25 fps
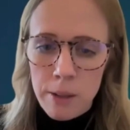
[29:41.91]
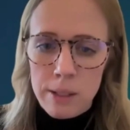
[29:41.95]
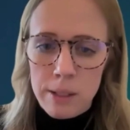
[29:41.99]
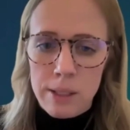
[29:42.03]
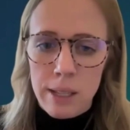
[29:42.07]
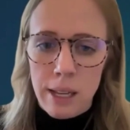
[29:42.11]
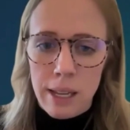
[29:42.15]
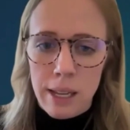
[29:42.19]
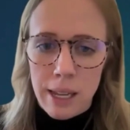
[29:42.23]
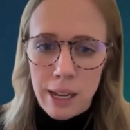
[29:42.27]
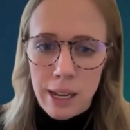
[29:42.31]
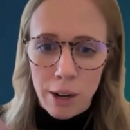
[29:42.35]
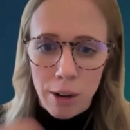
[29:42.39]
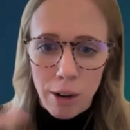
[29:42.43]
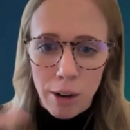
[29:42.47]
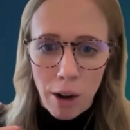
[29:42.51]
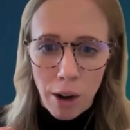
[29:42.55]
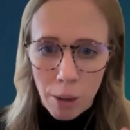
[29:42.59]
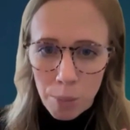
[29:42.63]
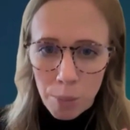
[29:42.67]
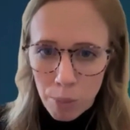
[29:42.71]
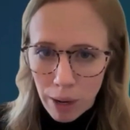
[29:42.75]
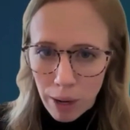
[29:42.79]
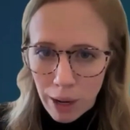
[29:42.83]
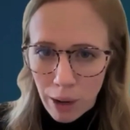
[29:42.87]
saying here
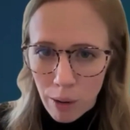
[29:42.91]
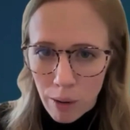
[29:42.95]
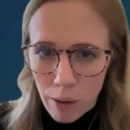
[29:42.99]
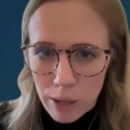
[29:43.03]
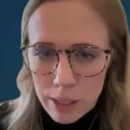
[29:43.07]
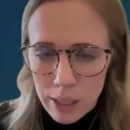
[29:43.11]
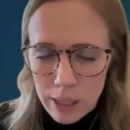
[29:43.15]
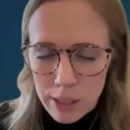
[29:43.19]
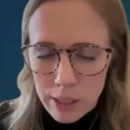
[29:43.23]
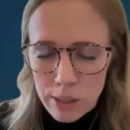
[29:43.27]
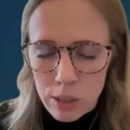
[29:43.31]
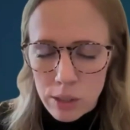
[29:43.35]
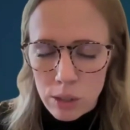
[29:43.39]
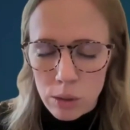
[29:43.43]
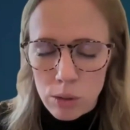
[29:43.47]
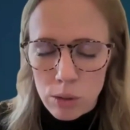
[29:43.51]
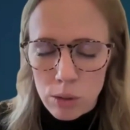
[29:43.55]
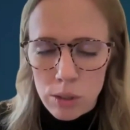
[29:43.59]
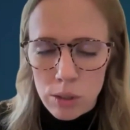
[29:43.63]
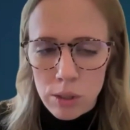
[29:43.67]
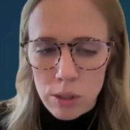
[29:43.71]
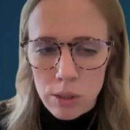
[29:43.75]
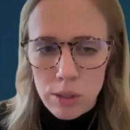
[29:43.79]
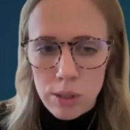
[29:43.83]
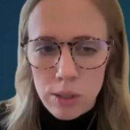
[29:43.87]
are prioritized
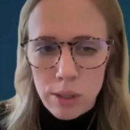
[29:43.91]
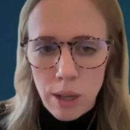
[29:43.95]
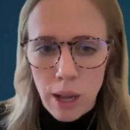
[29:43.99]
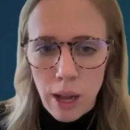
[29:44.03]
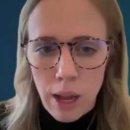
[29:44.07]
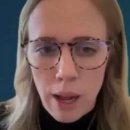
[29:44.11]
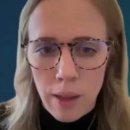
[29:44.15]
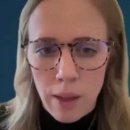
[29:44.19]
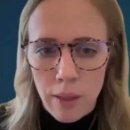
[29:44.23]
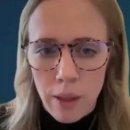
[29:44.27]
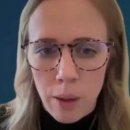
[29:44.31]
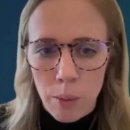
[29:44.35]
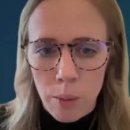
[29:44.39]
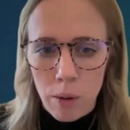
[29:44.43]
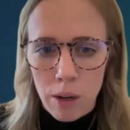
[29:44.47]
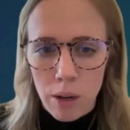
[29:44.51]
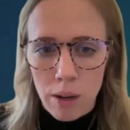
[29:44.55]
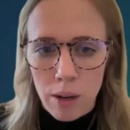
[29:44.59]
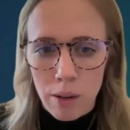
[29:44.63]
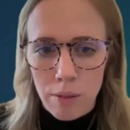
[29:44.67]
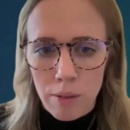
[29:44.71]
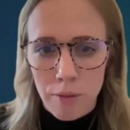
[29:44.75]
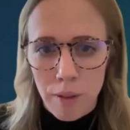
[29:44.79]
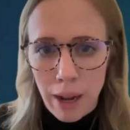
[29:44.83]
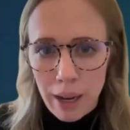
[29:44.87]
solutions that
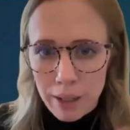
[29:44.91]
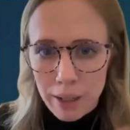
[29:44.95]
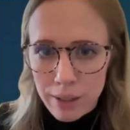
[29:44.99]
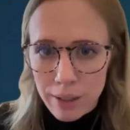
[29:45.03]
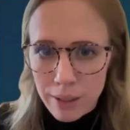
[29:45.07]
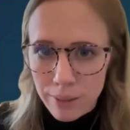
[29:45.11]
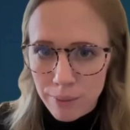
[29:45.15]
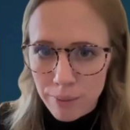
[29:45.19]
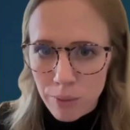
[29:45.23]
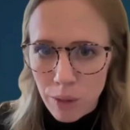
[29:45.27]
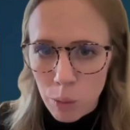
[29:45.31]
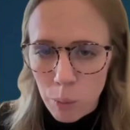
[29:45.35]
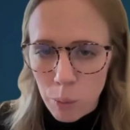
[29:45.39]
would affect